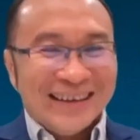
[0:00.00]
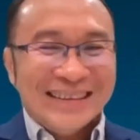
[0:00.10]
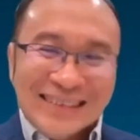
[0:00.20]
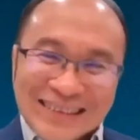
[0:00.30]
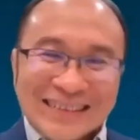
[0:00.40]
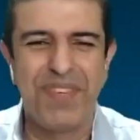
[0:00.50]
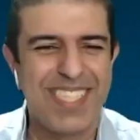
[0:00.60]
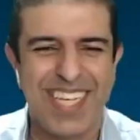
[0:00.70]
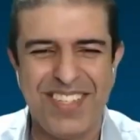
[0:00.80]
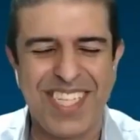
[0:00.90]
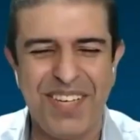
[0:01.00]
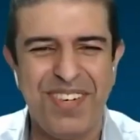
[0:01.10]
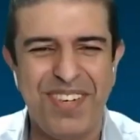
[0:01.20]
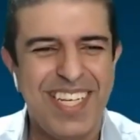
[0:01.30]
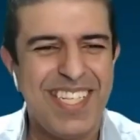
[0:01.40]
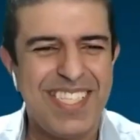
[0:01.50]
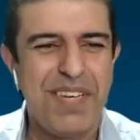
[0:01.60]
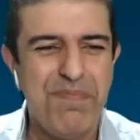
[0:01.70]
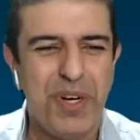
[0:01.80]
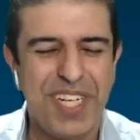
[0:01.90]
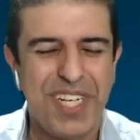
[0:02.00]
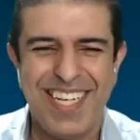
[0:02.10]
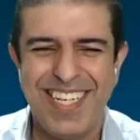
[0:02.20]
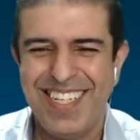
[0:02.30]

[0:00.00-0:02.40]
sure a lot of my peers are in the same boat.